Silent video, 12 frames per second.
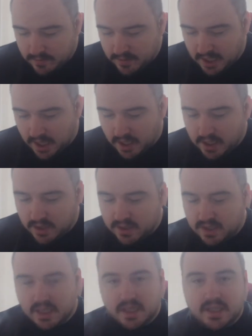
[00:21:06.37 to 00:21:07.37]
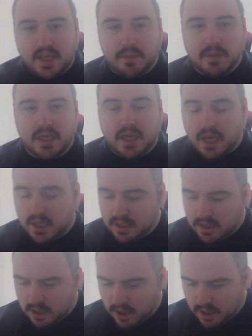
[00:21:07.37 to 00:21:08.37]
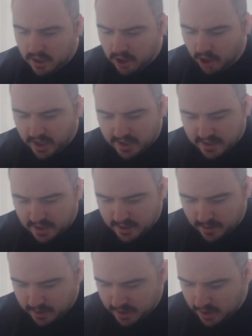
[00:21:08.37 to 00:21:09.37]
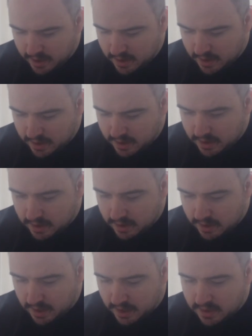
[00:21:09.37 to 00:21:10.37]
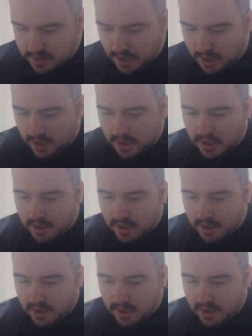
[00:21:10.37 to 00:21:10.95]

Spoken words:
yeah, here's the table of or no, that's not table of contents. That's how